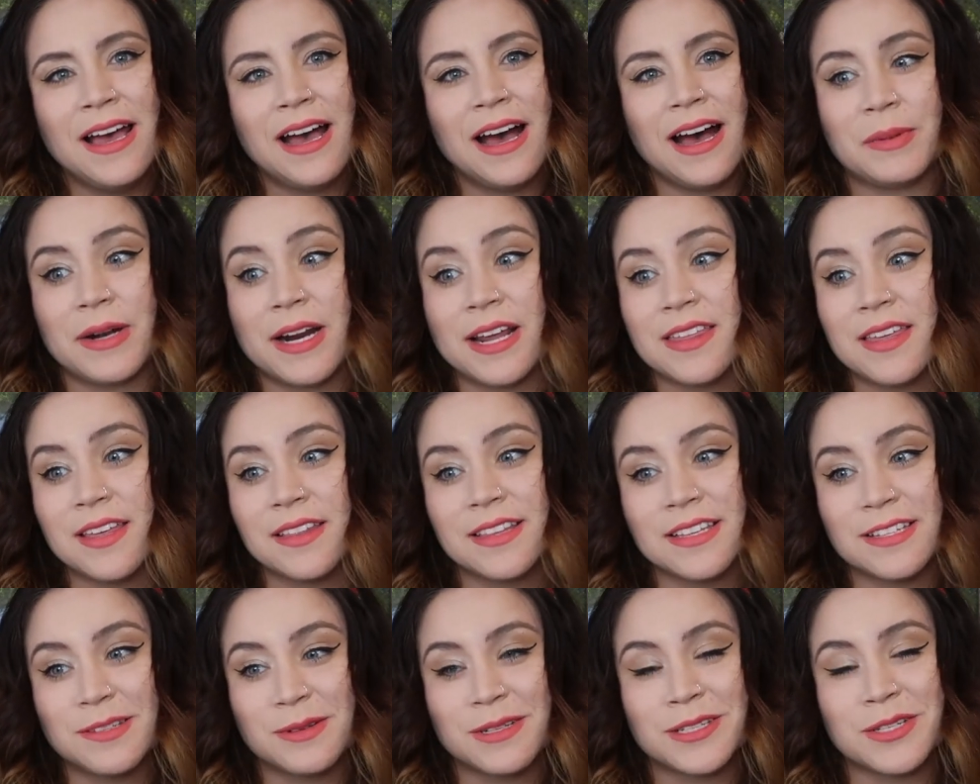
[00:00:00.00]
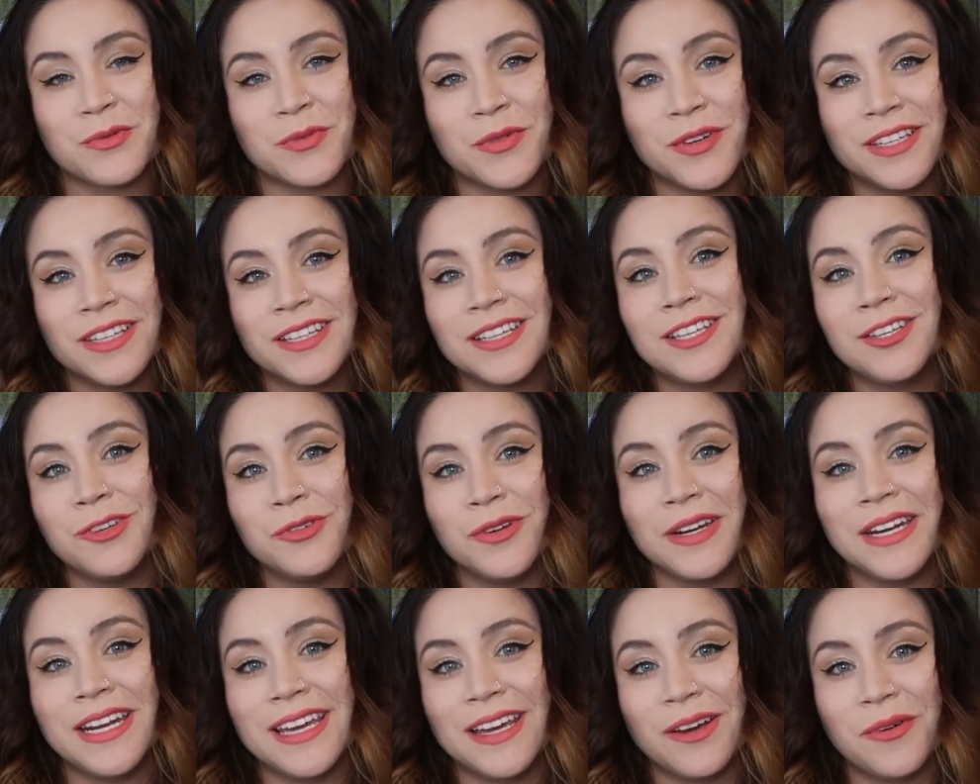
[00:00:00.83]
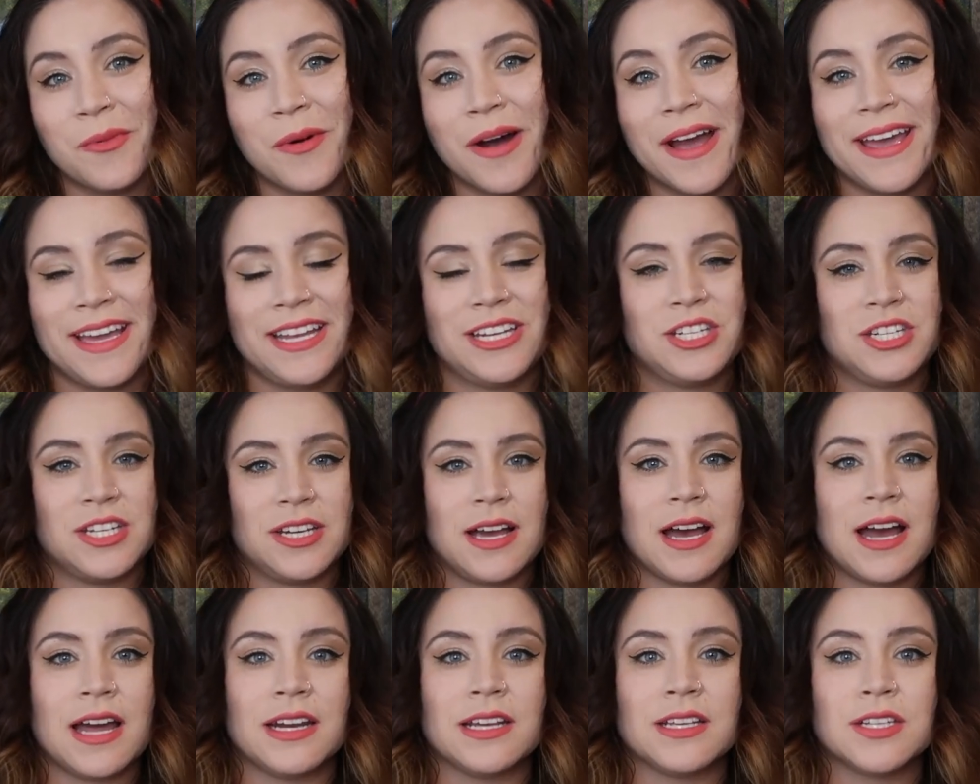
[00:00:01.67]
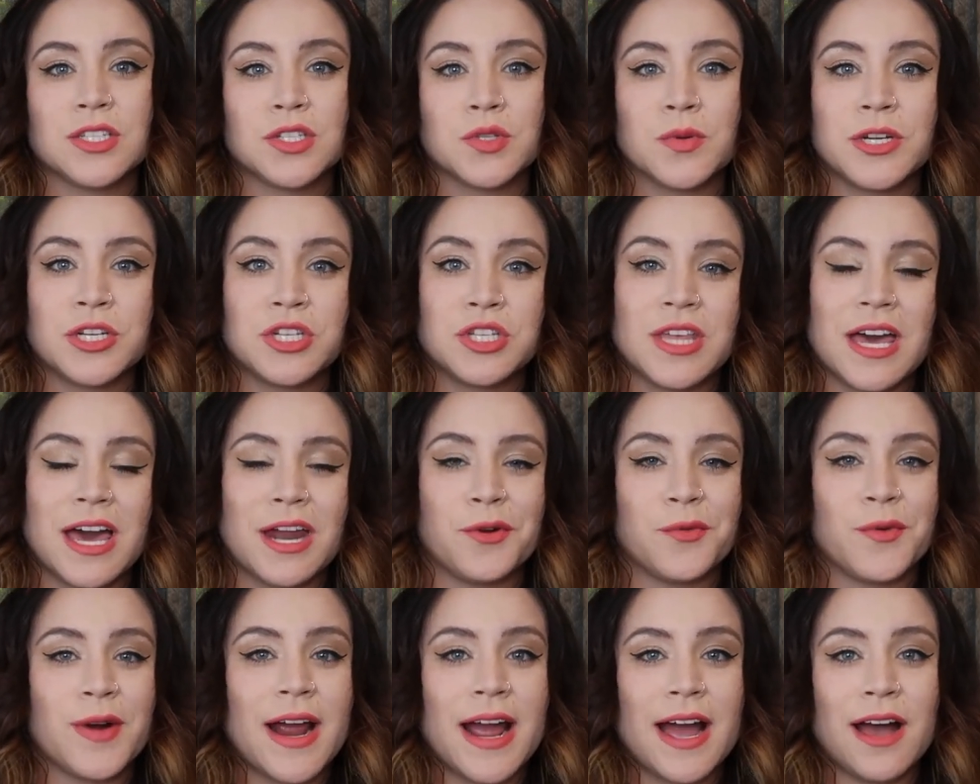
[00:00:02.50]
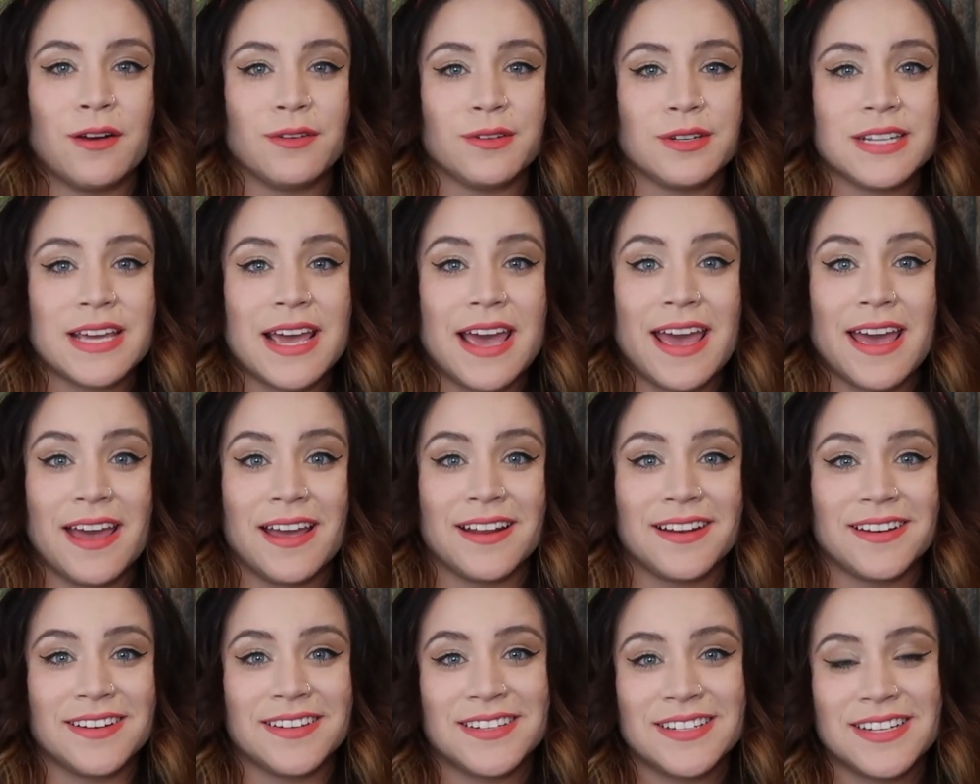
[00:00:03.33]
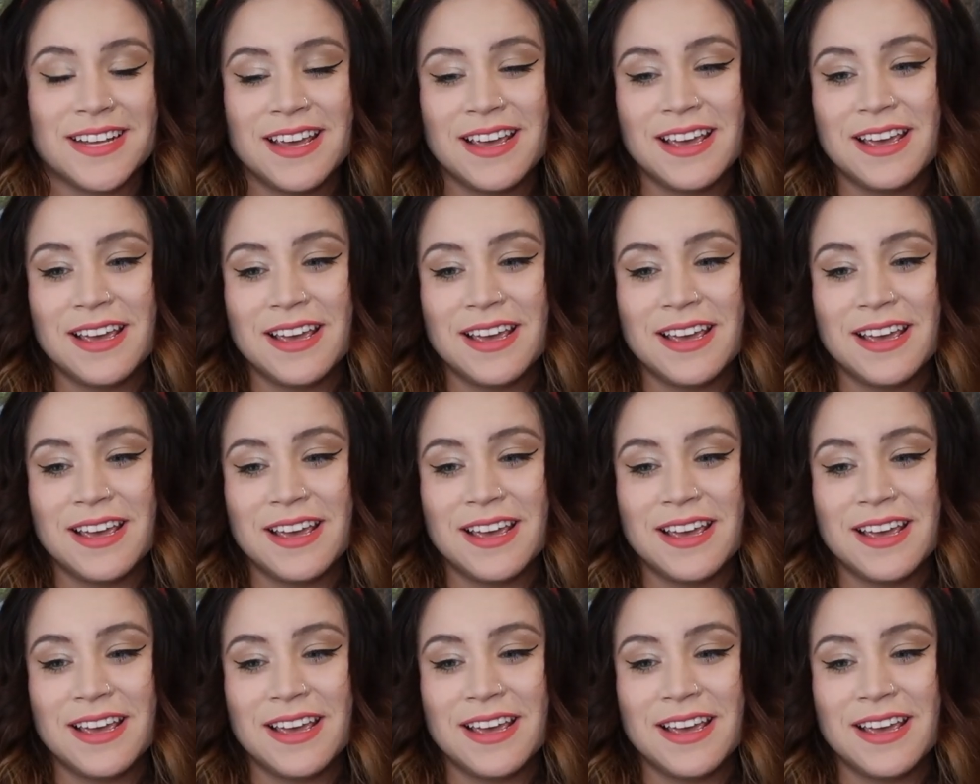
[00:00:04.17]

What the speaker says: But I think this was a really unique way to kind of switch that around and